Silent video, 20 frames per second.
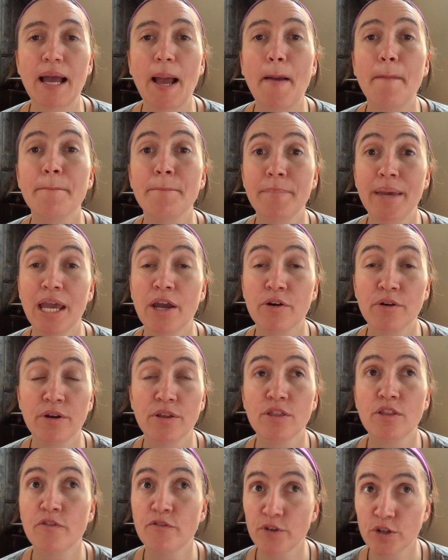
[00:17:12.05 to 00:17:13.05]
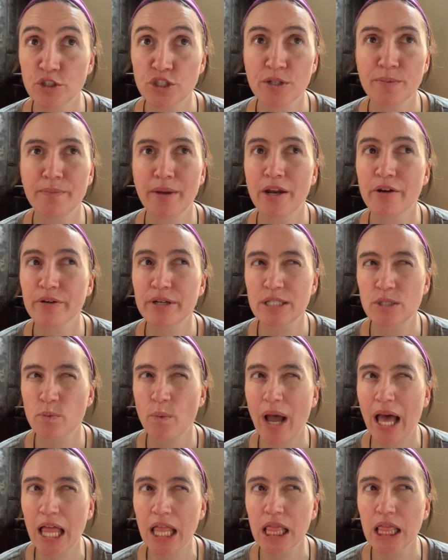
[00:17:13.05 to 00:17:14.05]
the Virgin Mary's
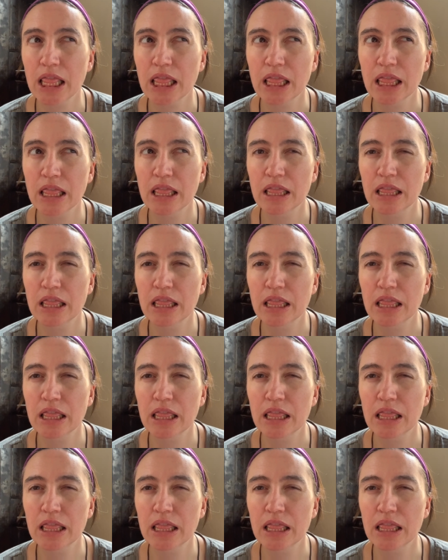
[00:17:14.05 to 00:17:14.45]
Well,